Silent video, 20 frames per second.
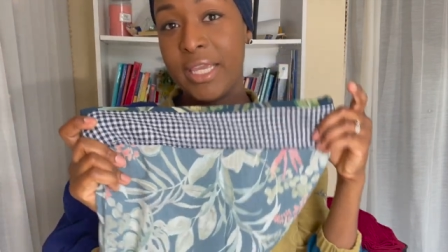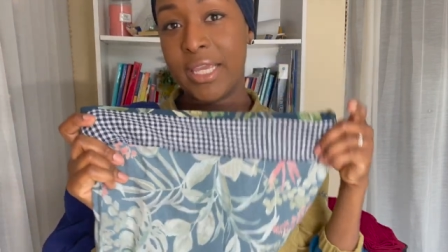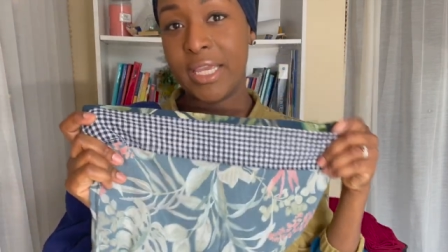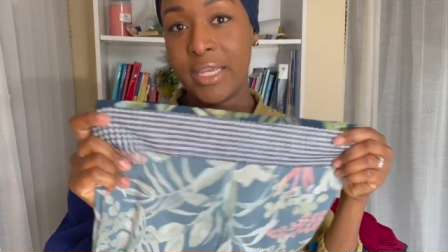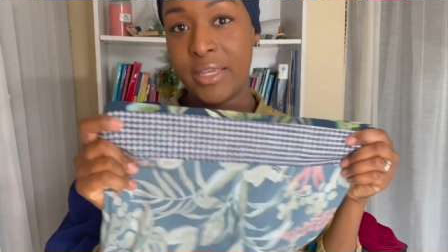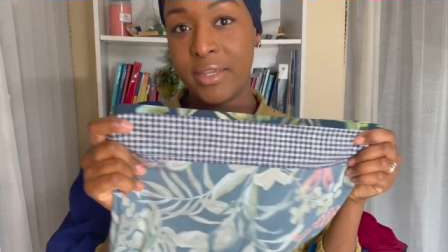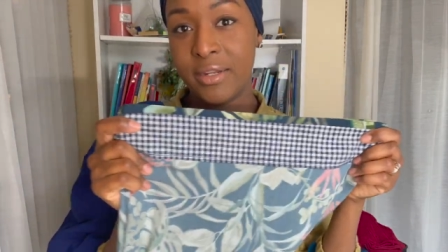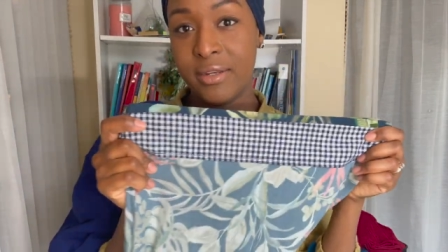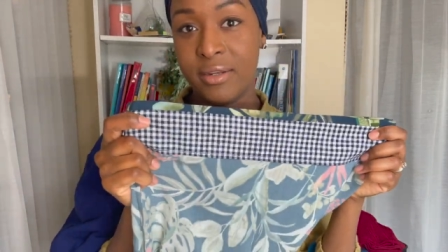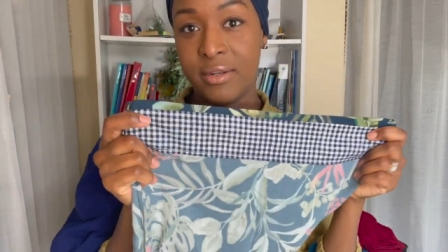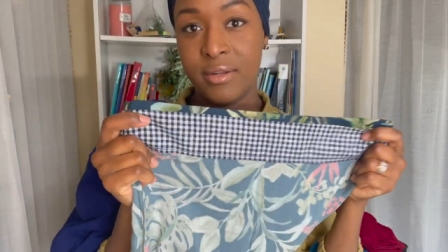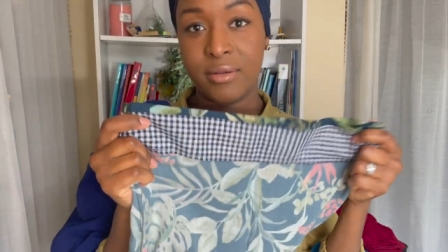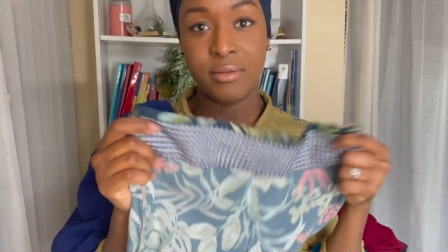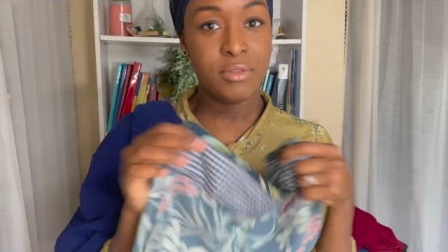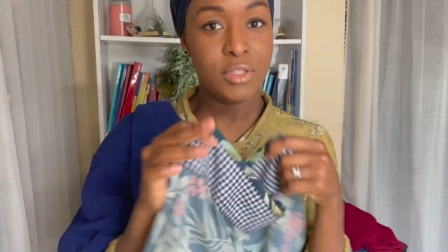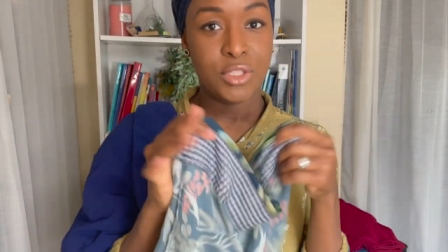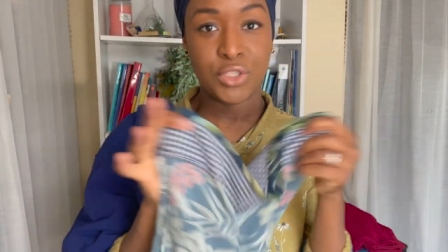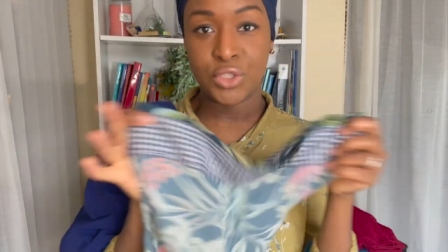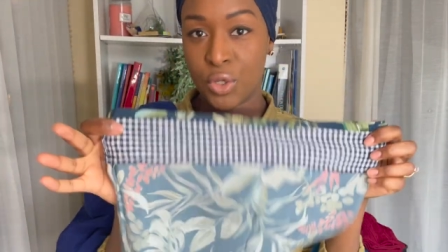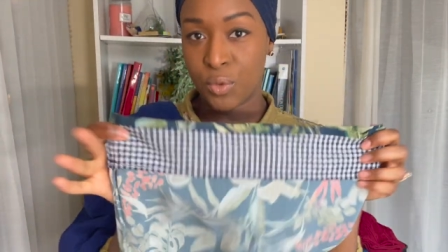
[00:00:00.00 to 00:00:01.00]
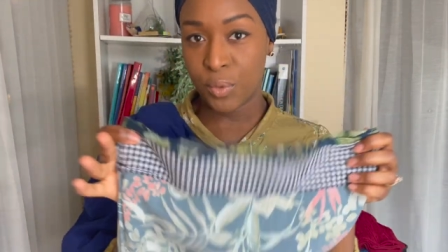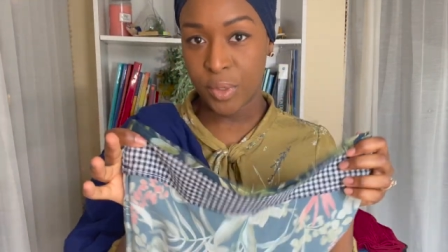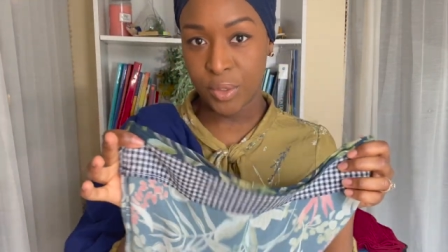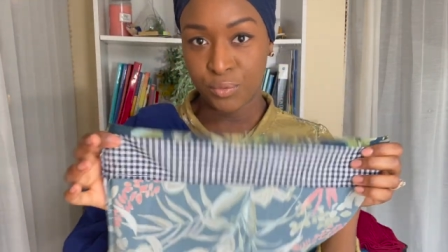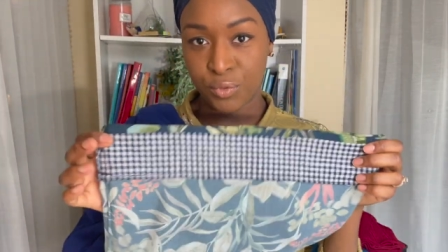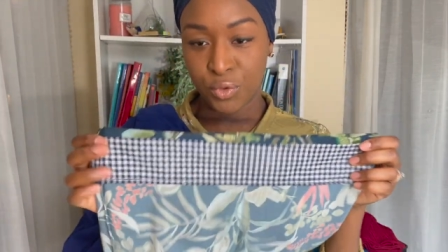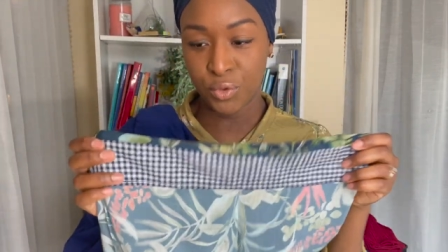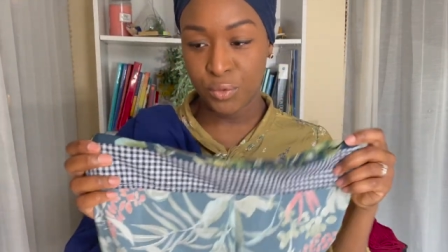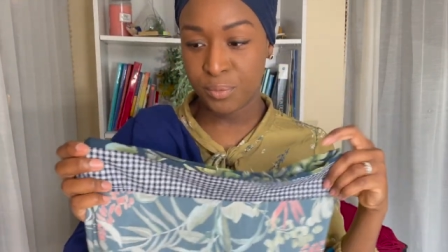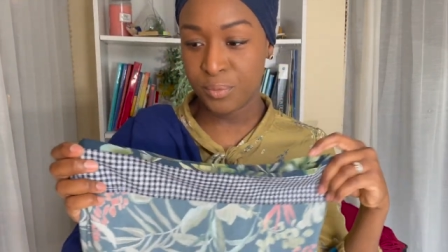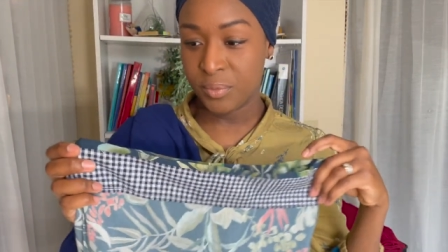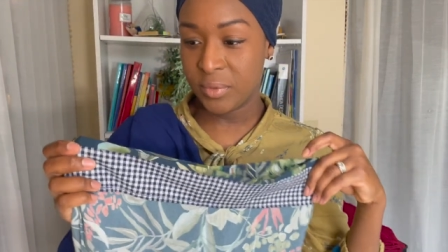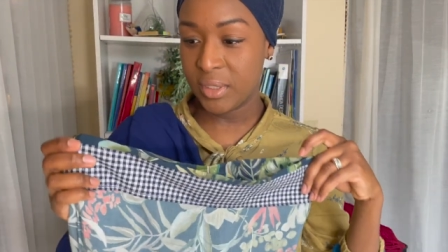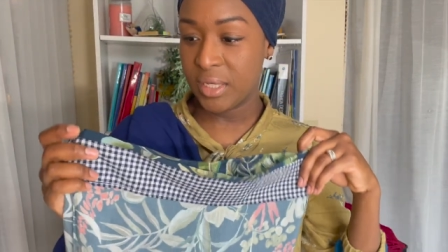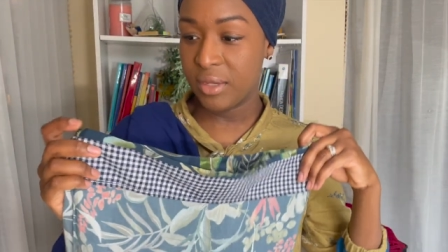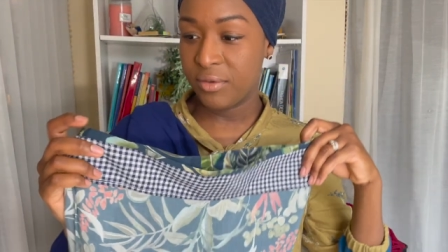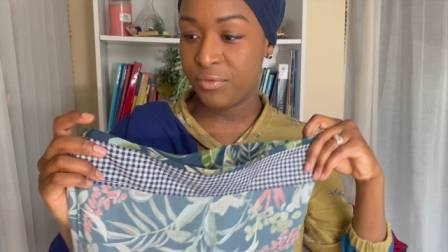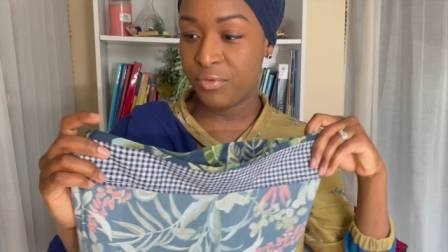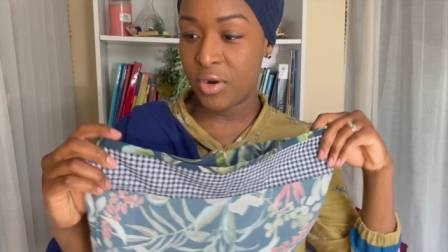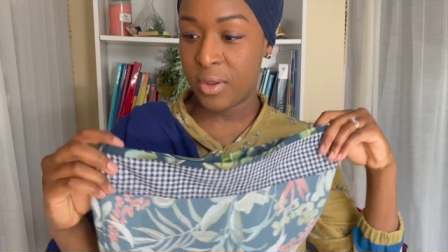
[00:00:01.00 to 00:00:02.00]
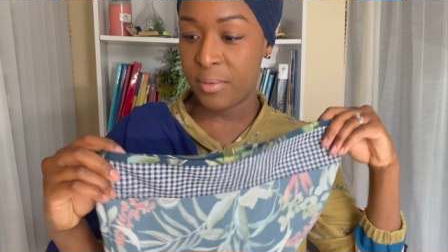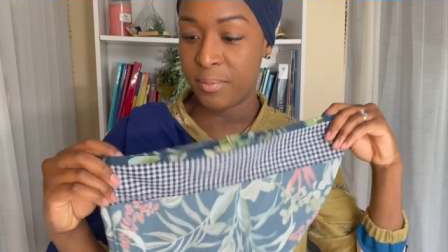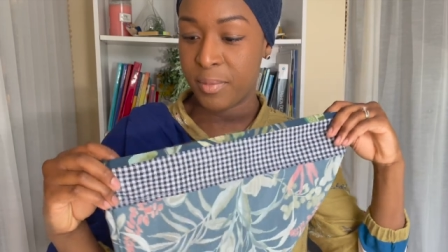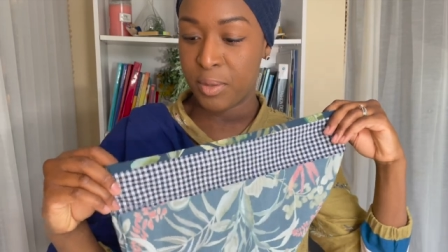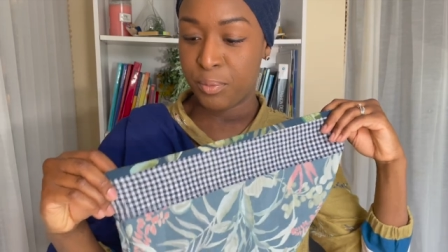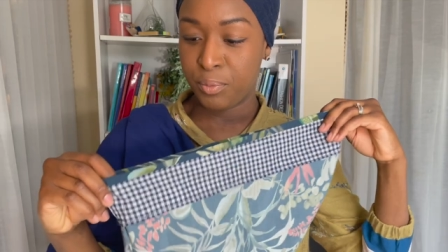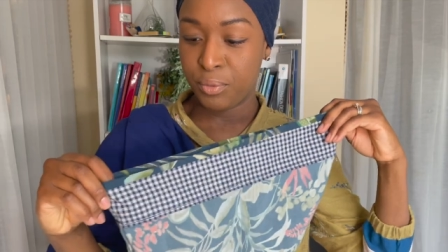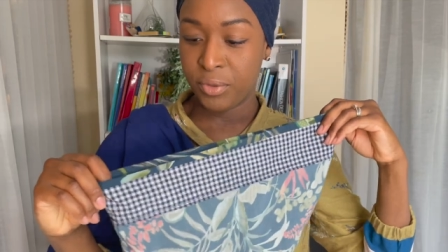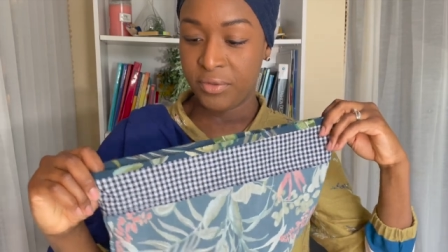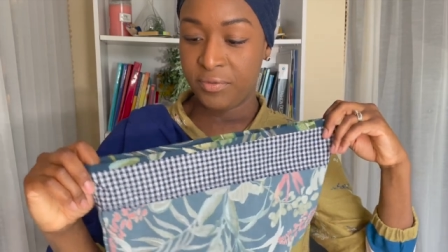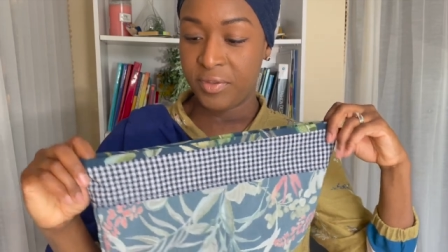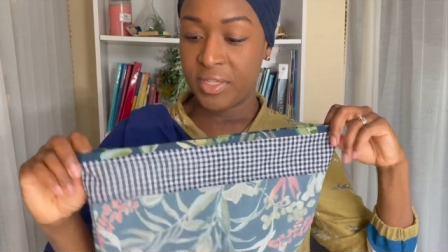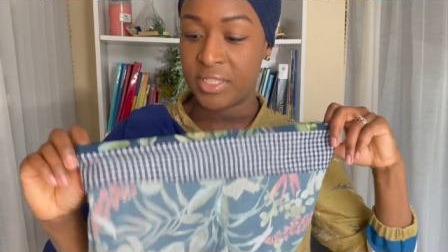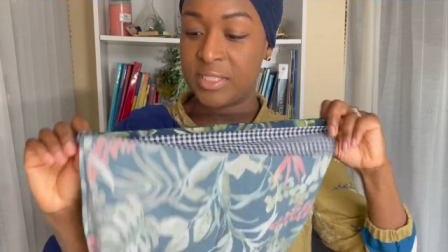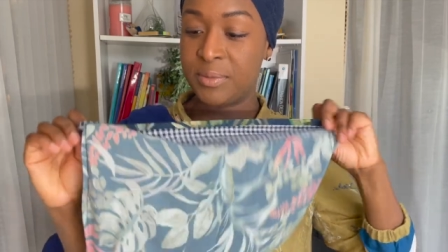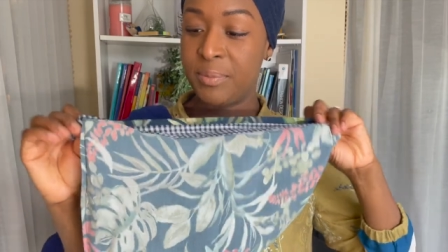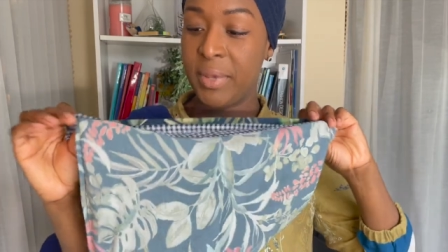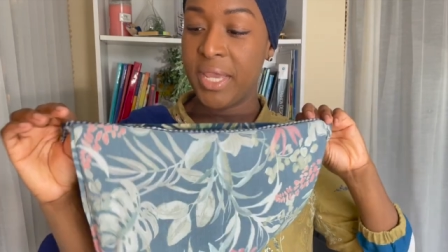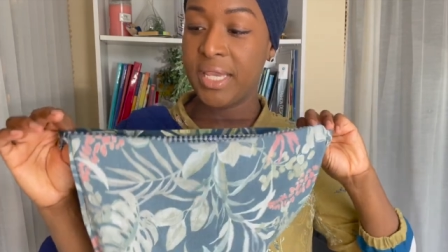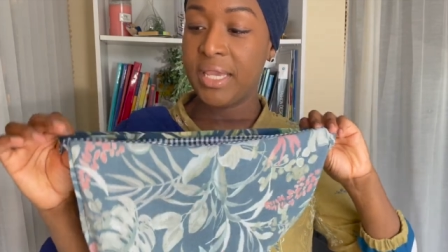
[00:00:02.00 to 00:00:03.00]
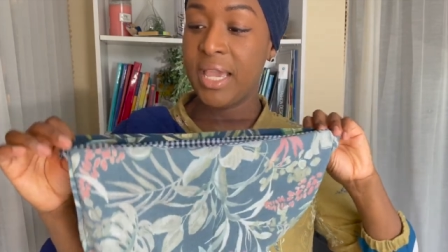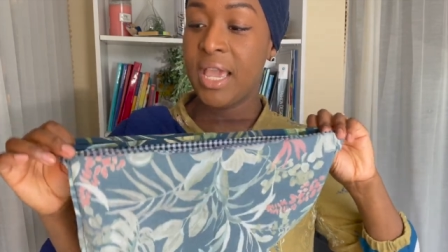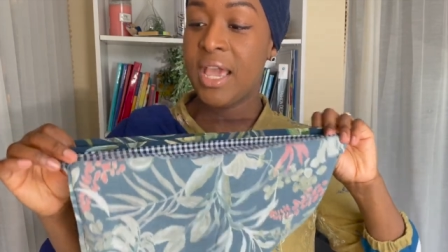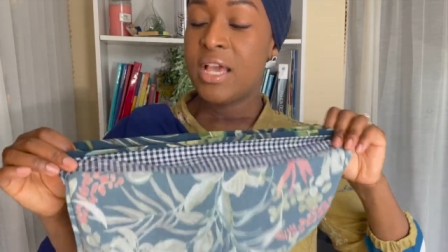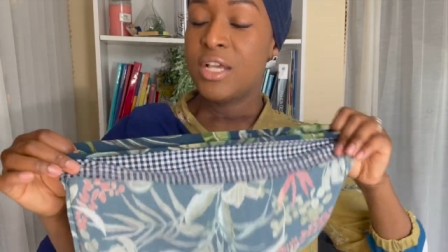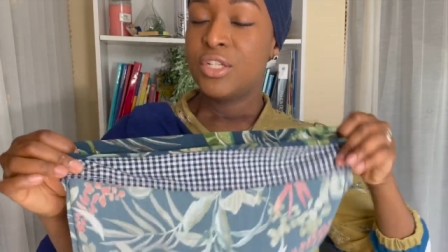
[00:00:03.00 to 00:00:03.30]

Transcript: in the sewing room from a previous make,